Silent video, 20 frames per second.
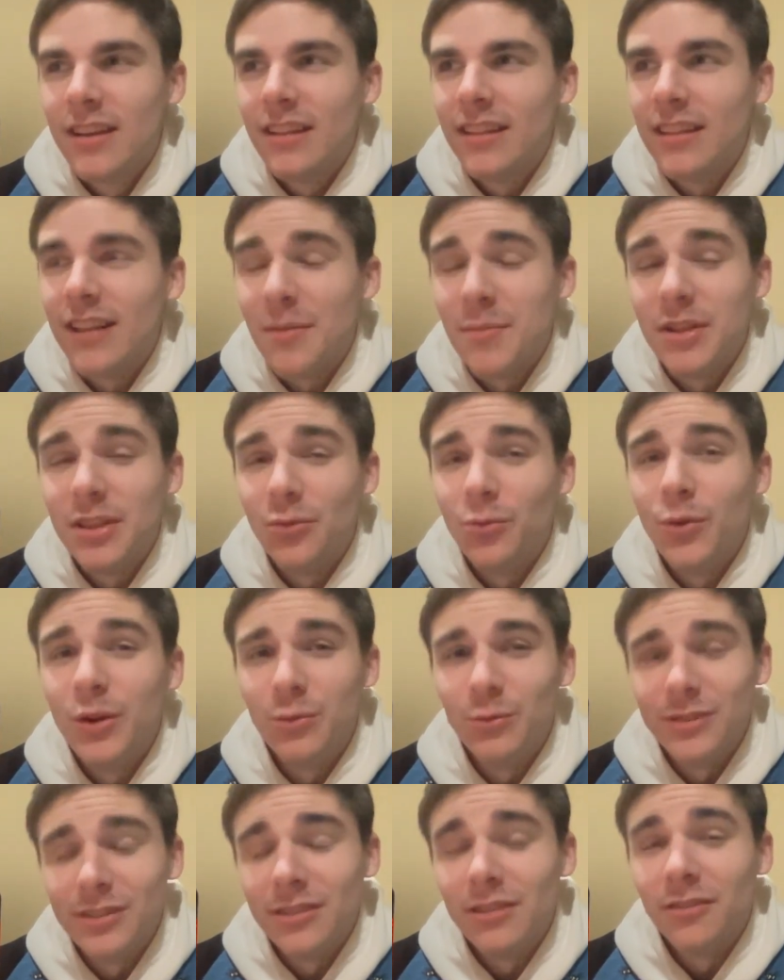The wind
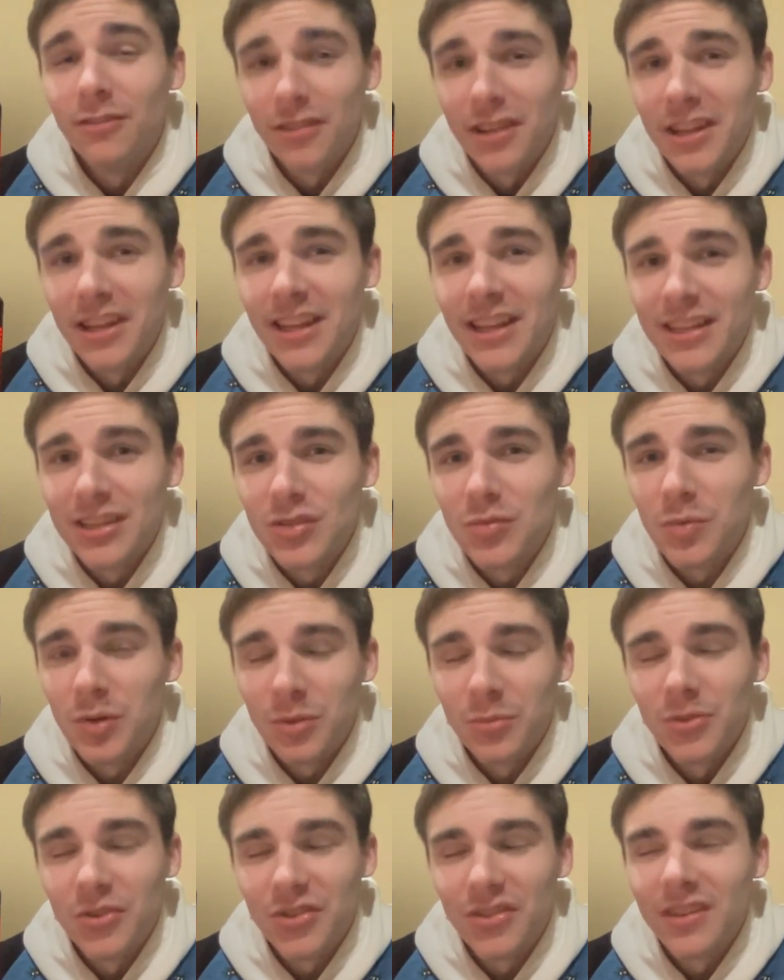was literally against me
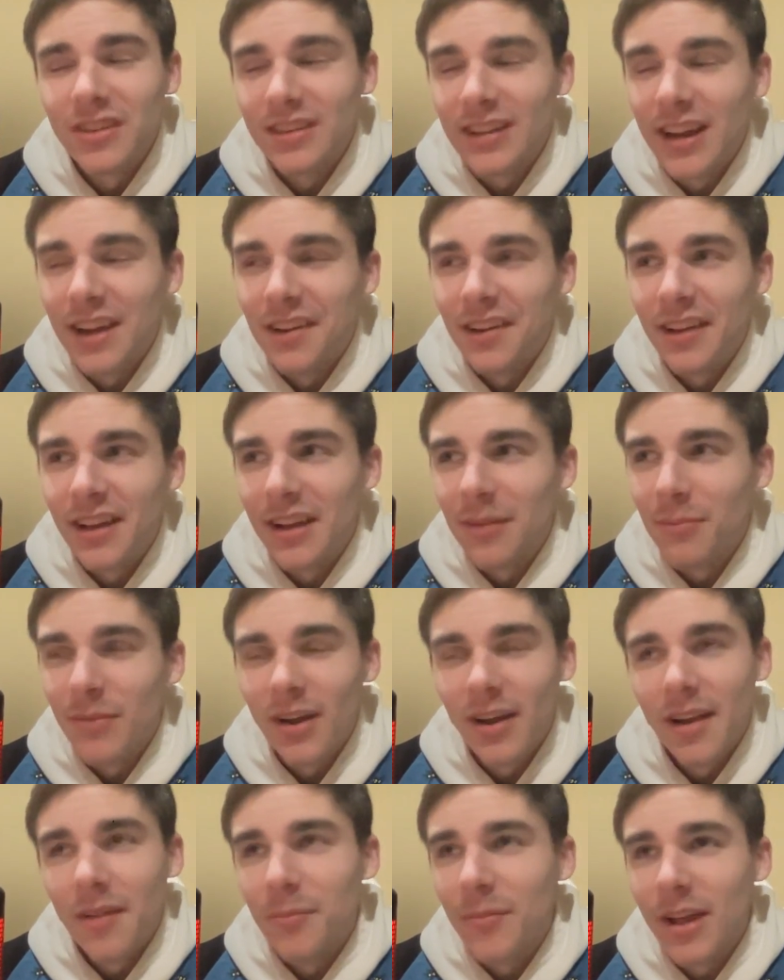almost the entire time.
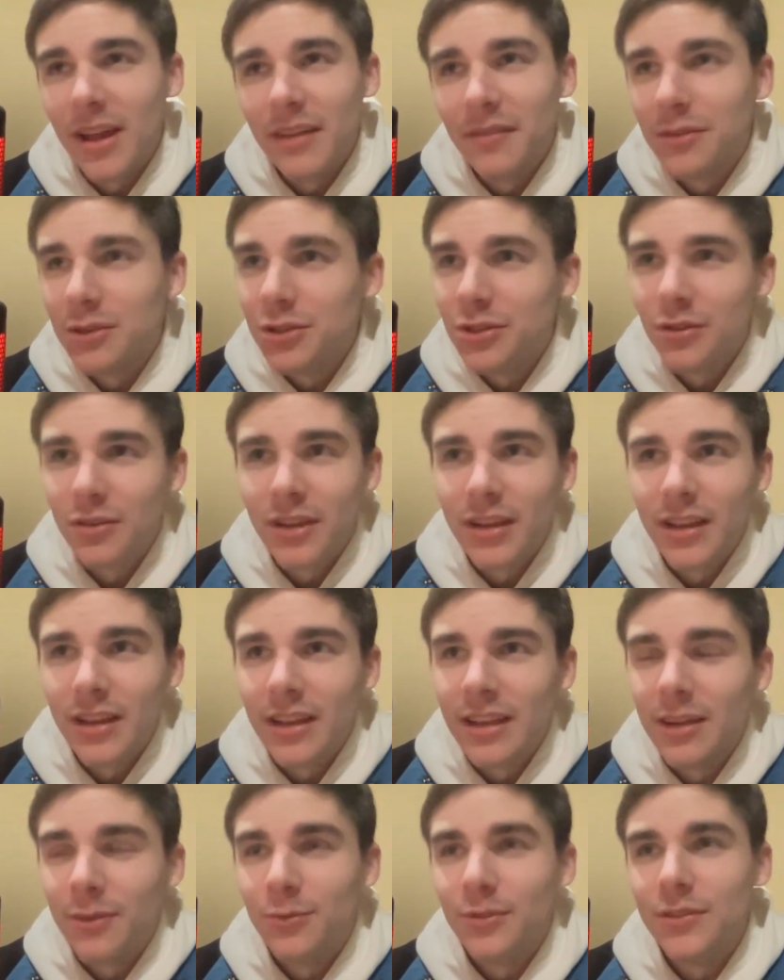I'm not even joking.
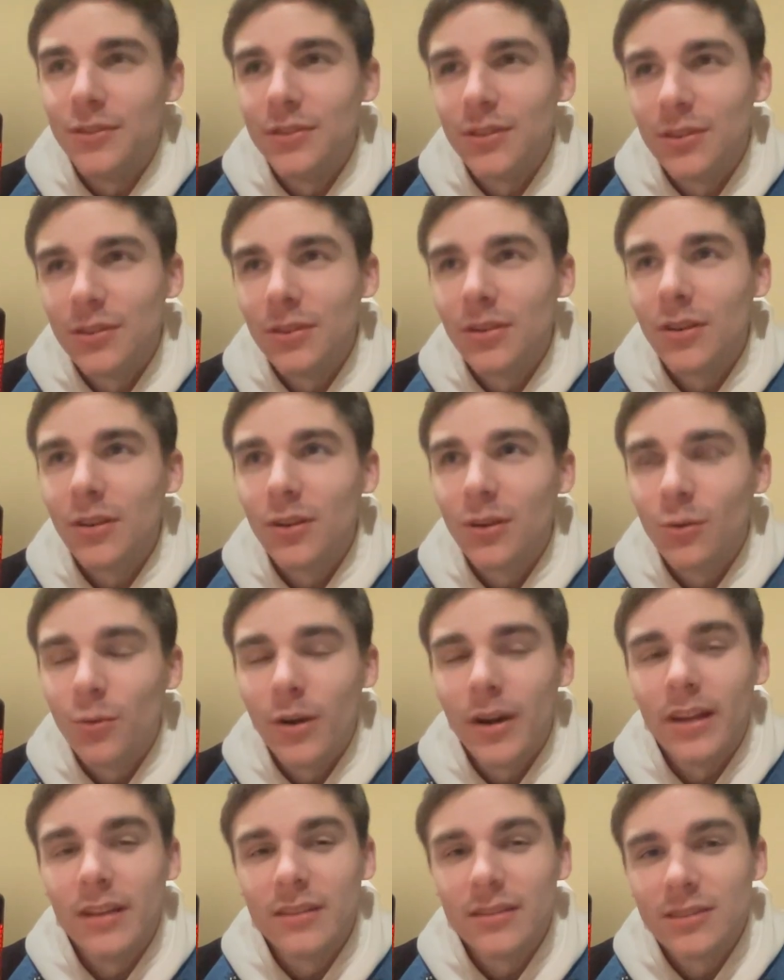It was
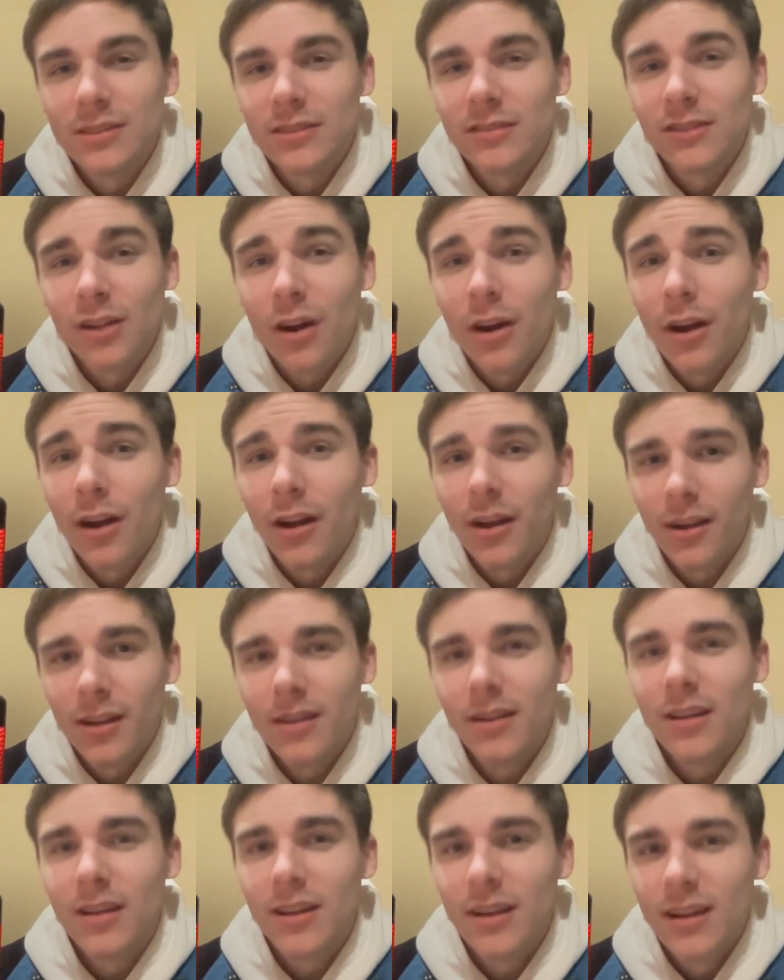quite a slog
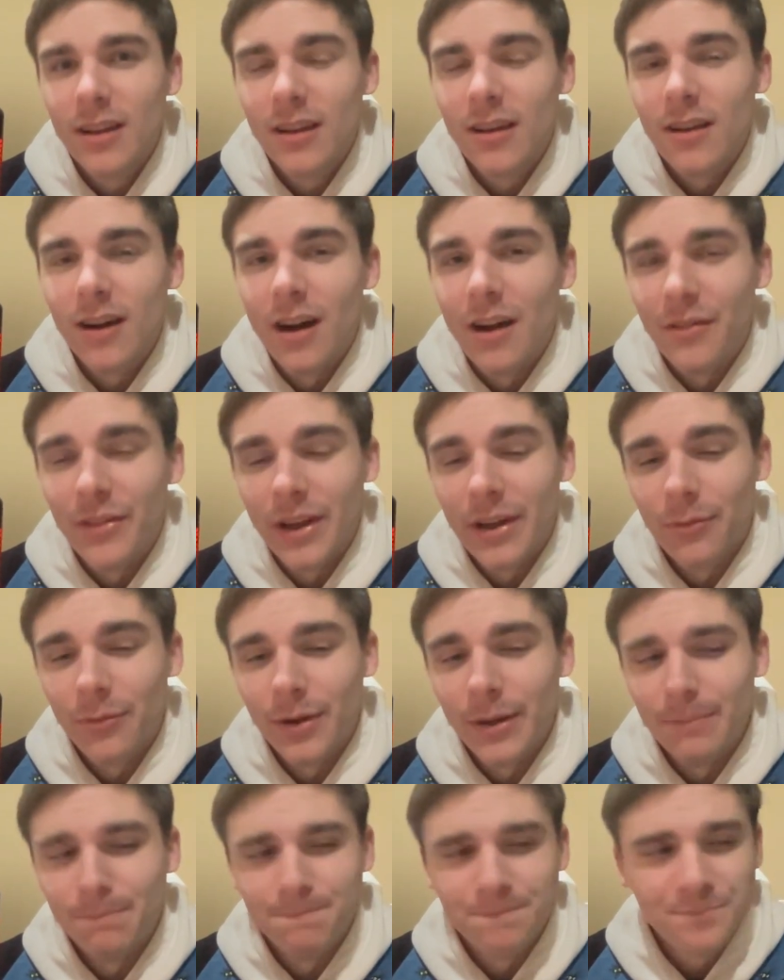on that
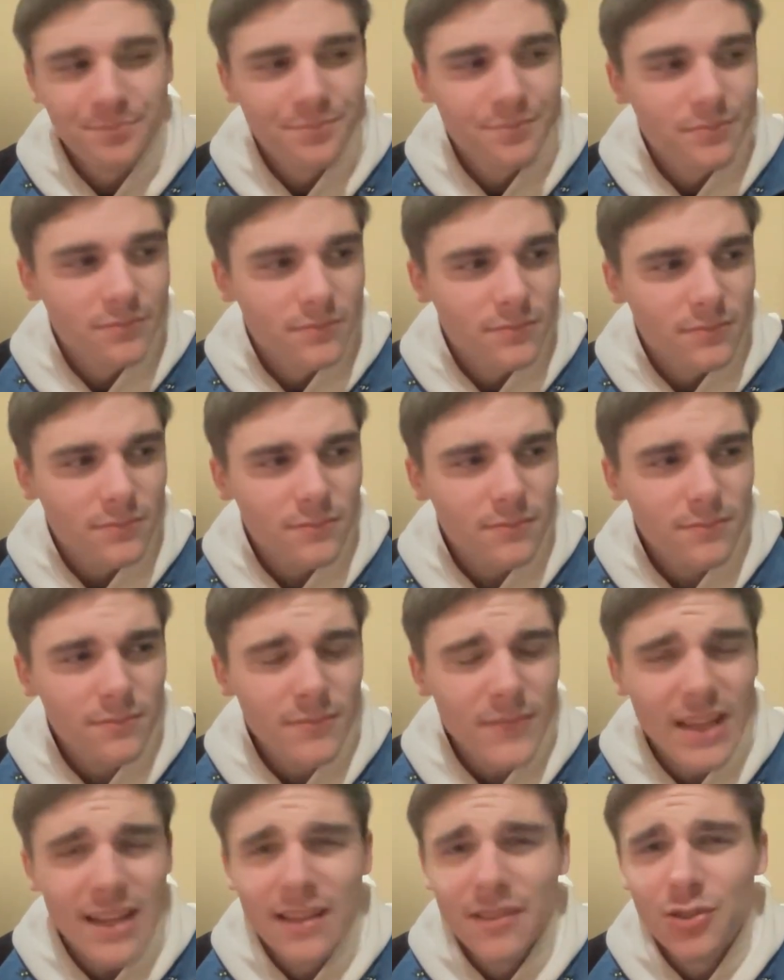run.
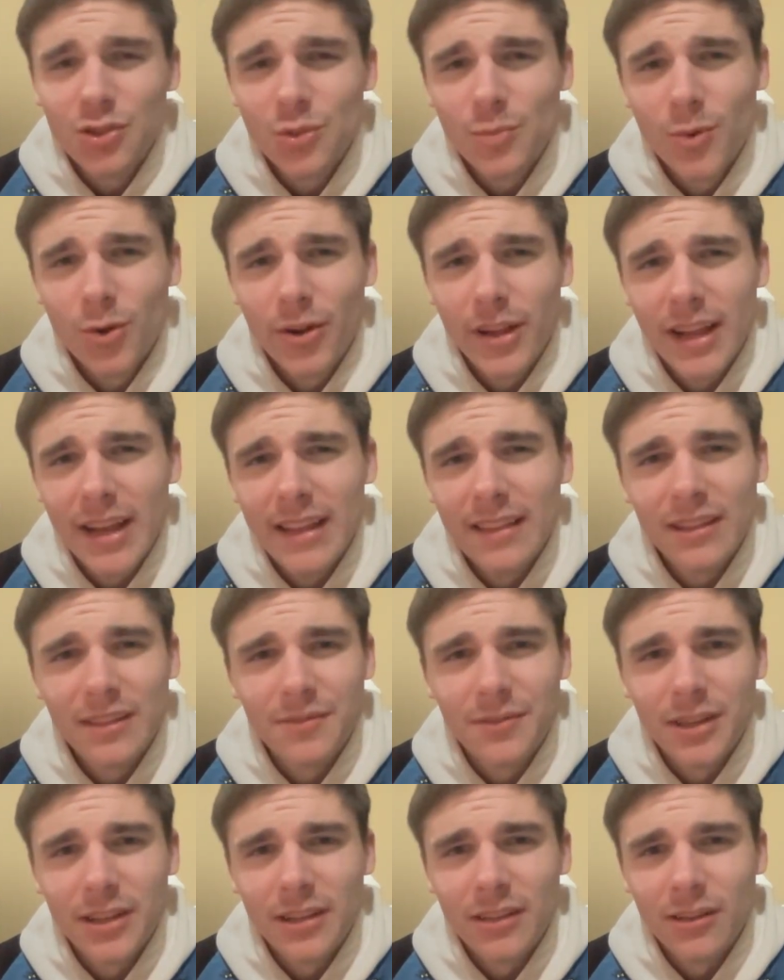And this morning I
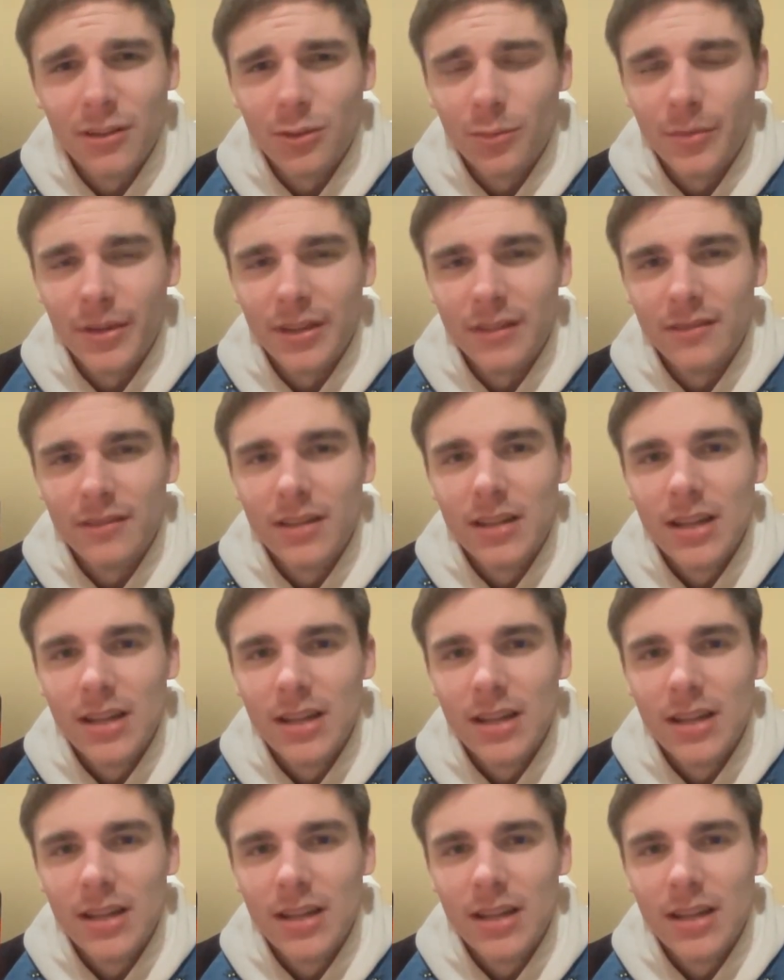lifted a little bit,